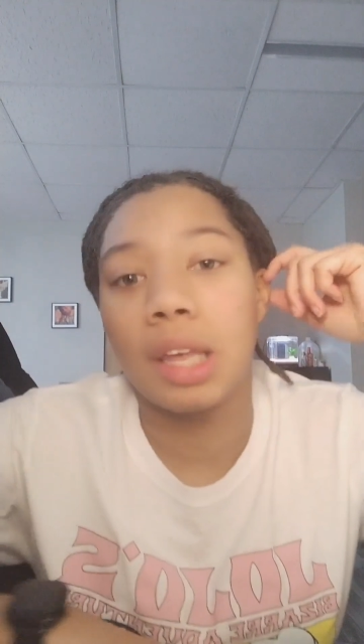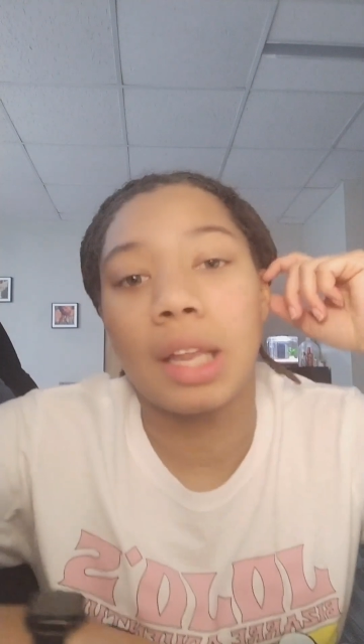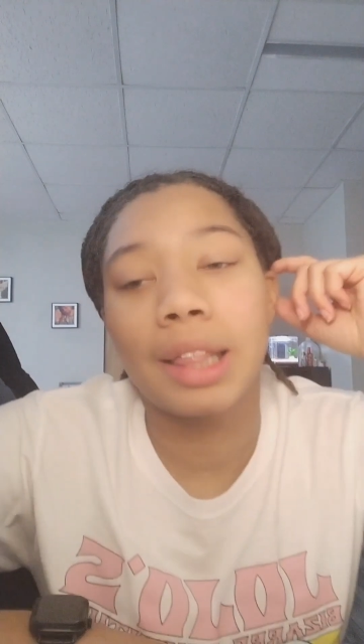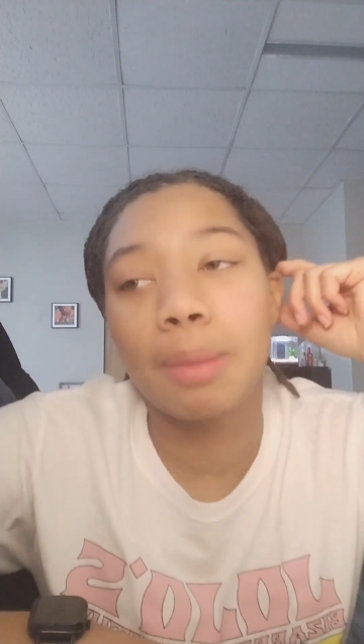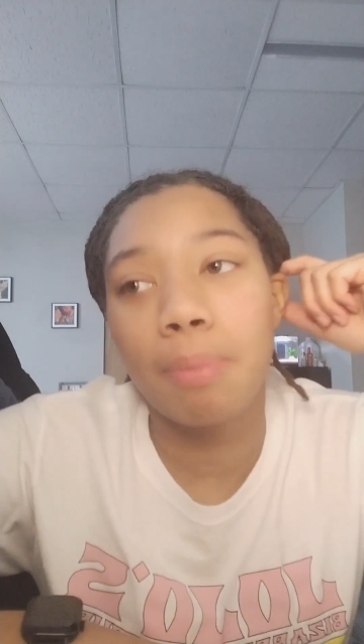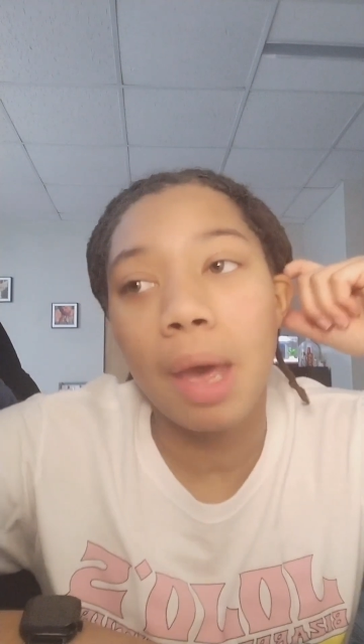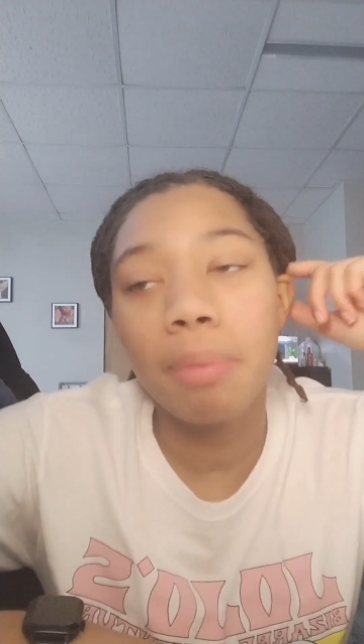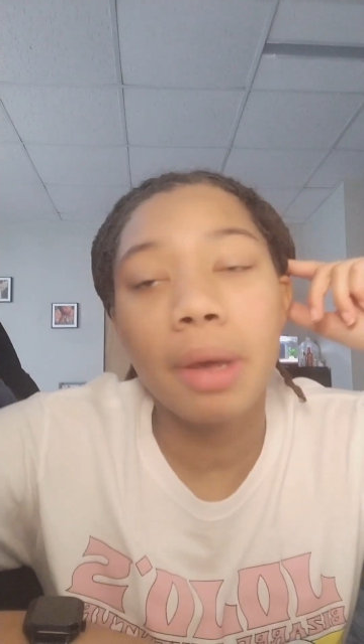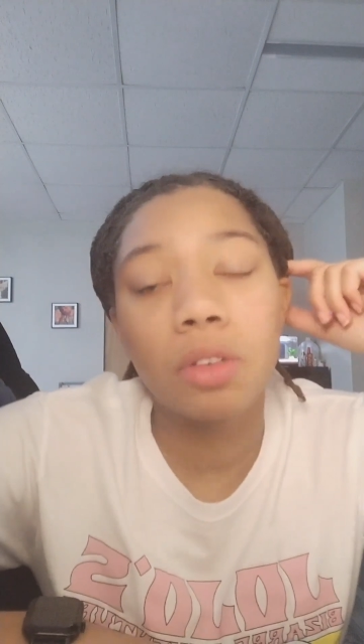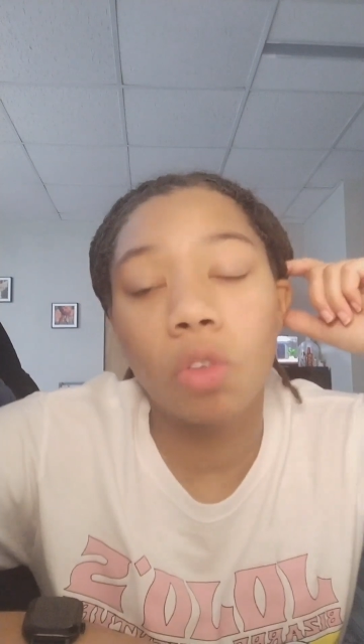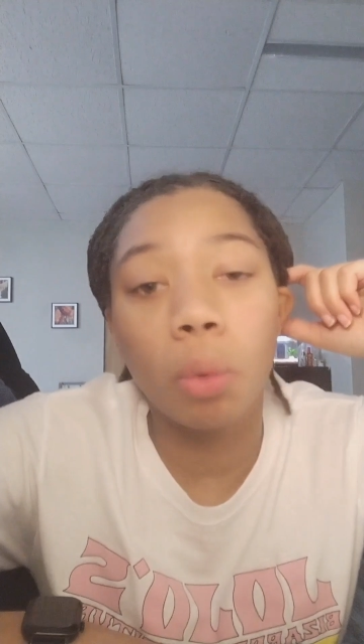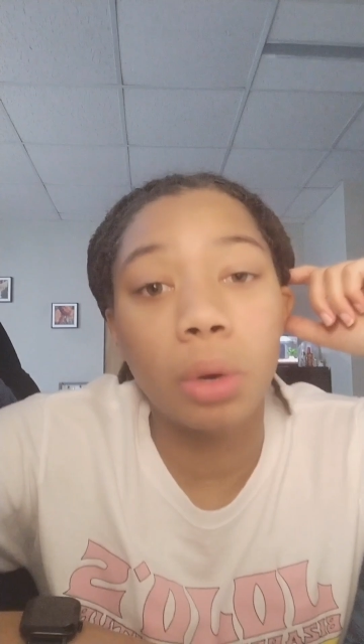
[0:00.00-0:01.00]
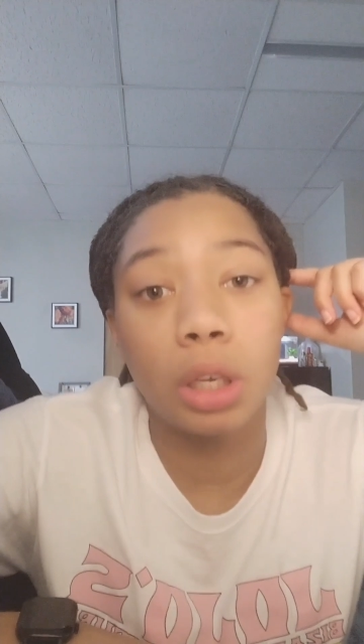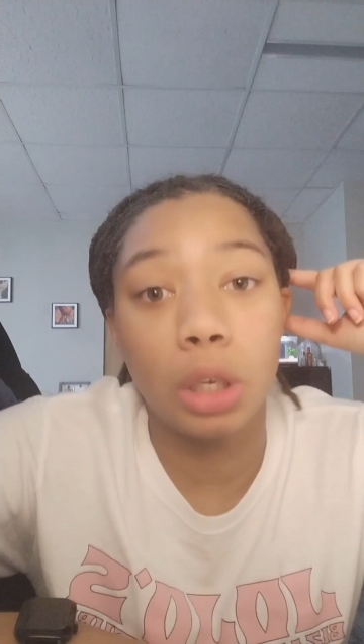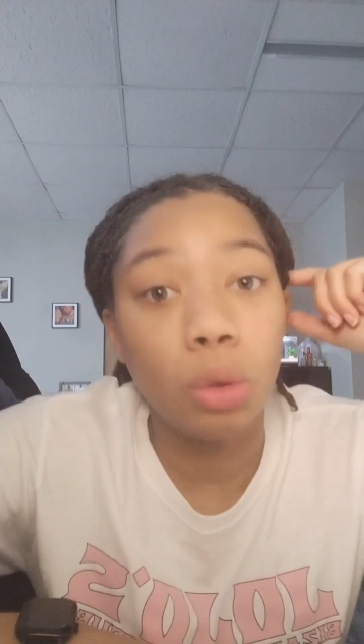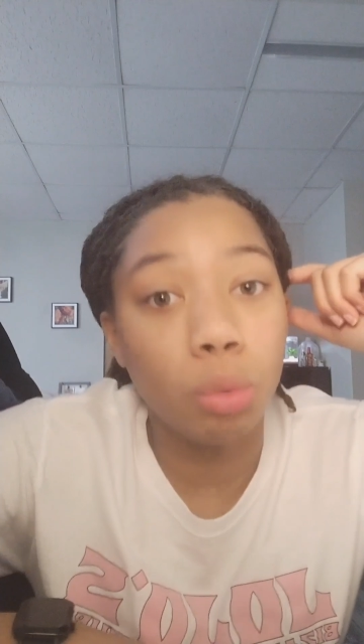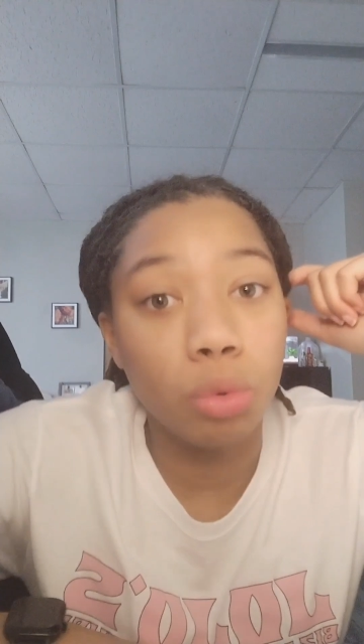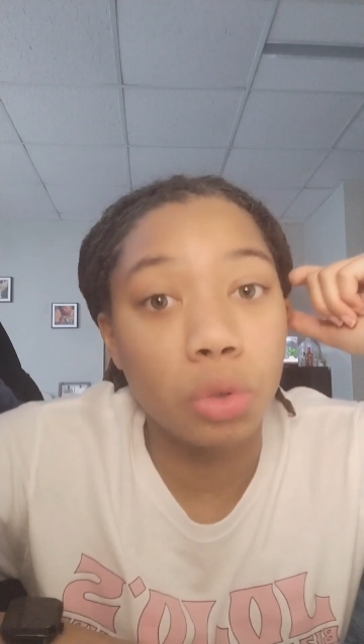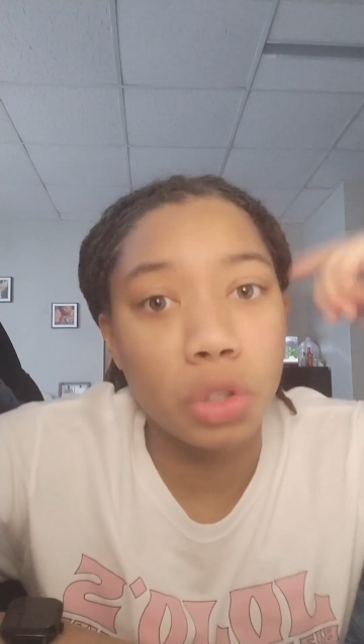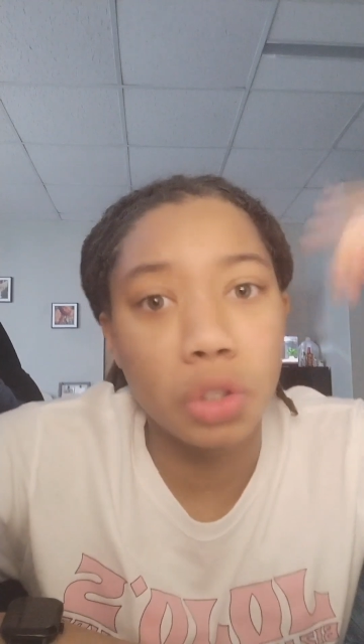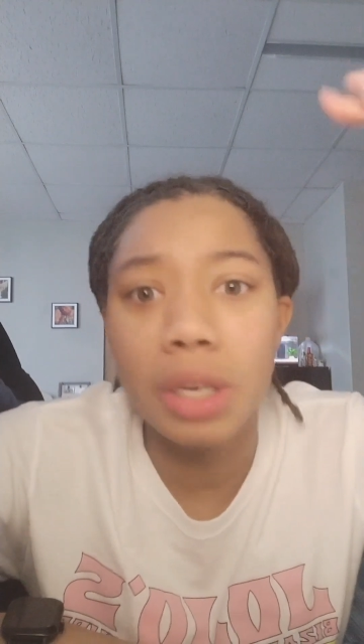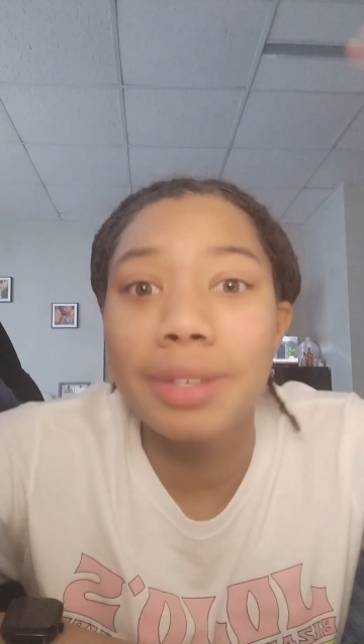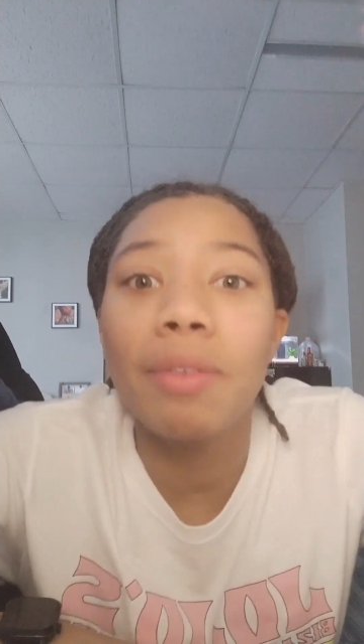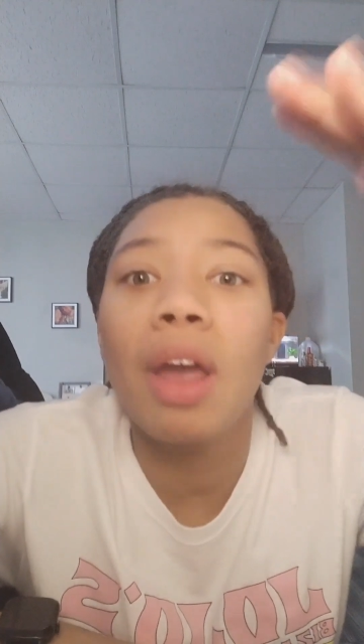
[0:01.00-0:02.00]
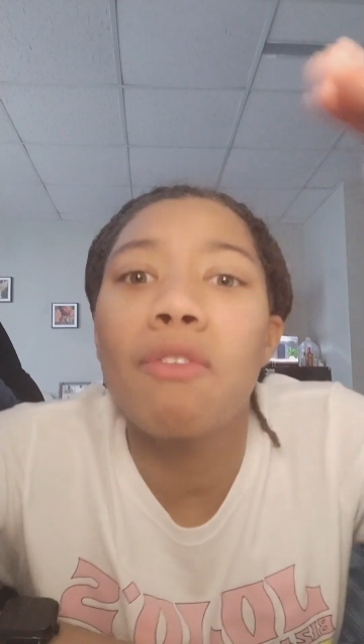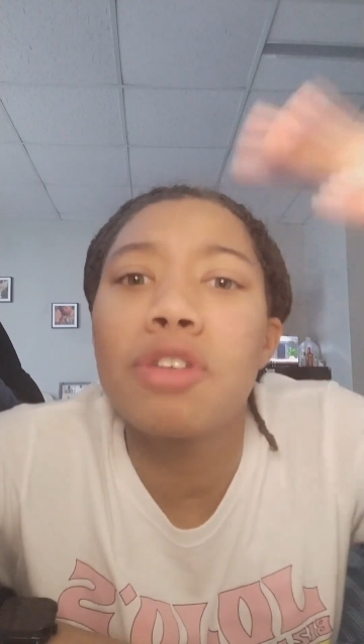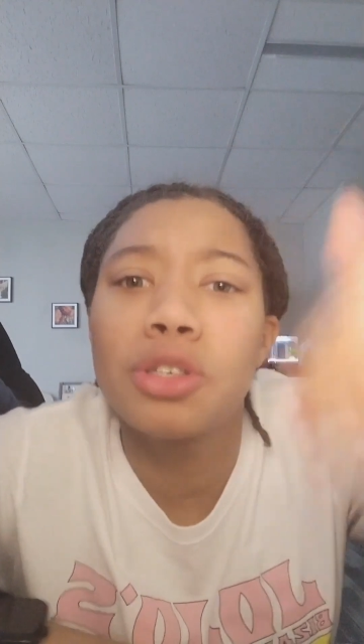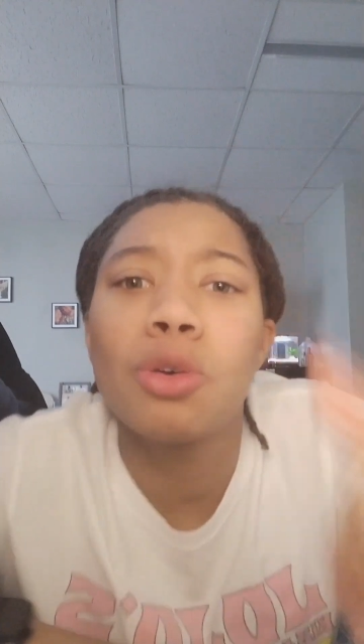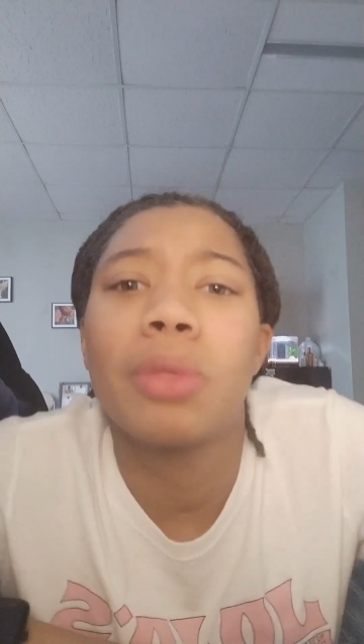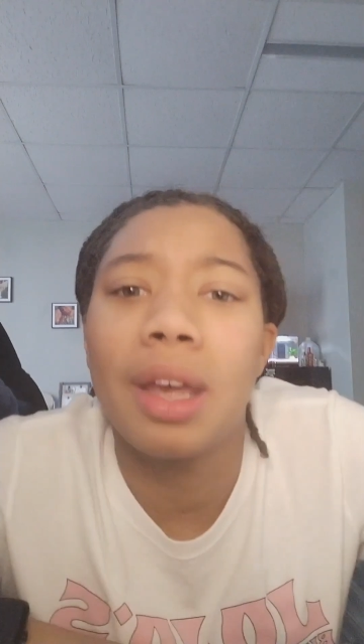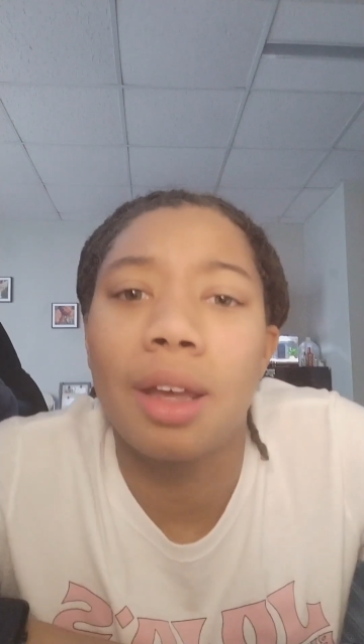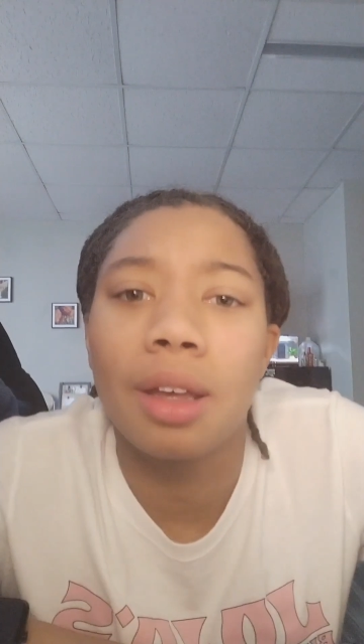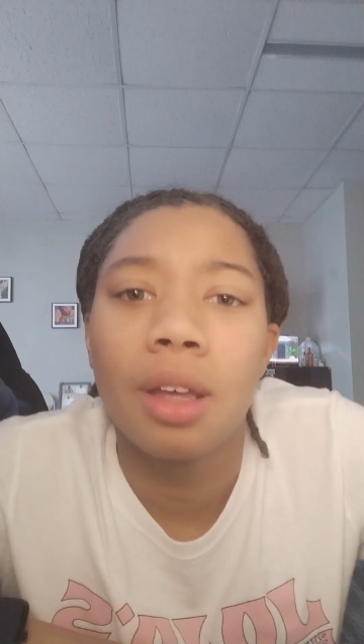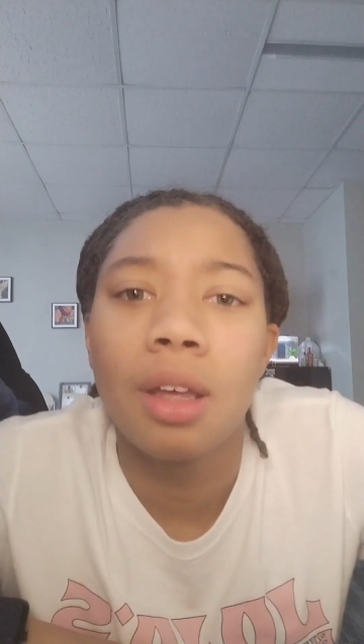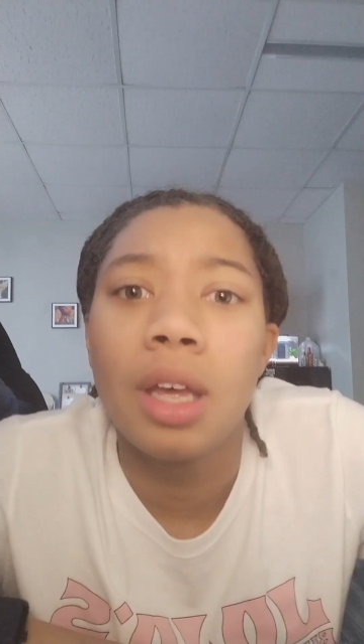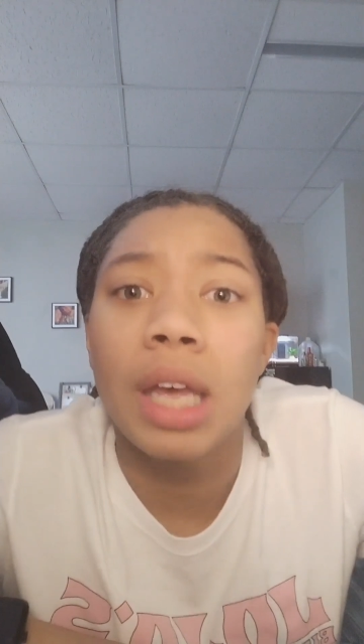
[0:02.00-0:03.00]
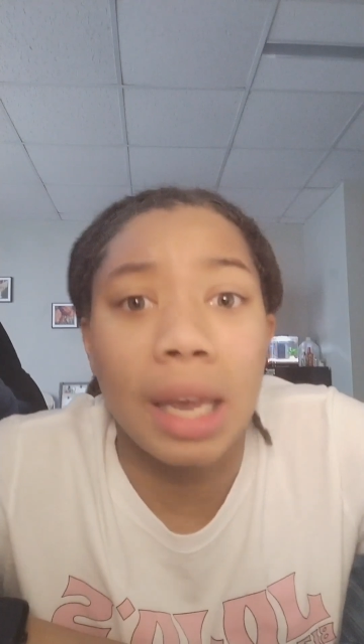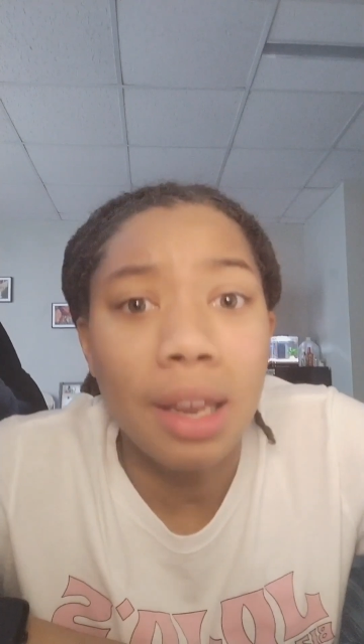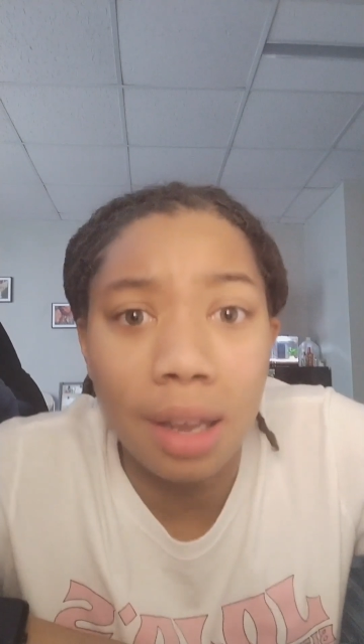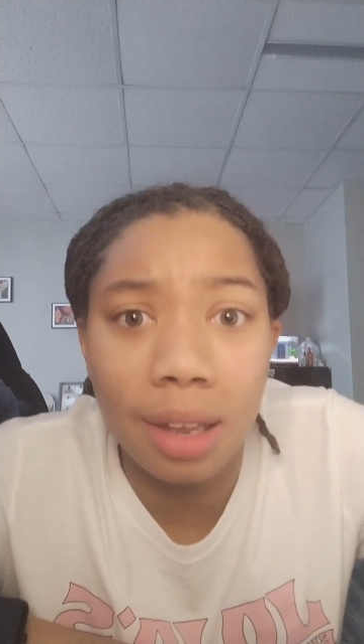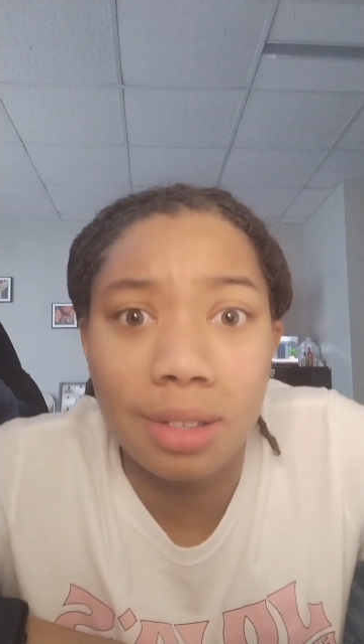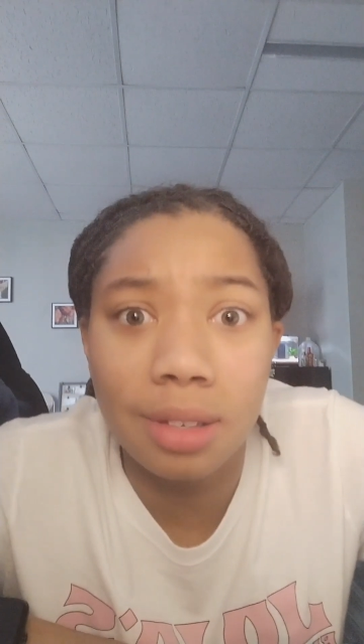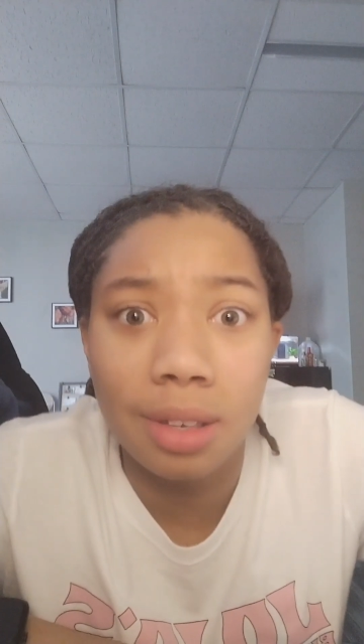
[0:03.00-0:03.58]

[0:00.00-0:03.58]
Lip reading: Like the backpack is already huge, and she takes out every single thing in it.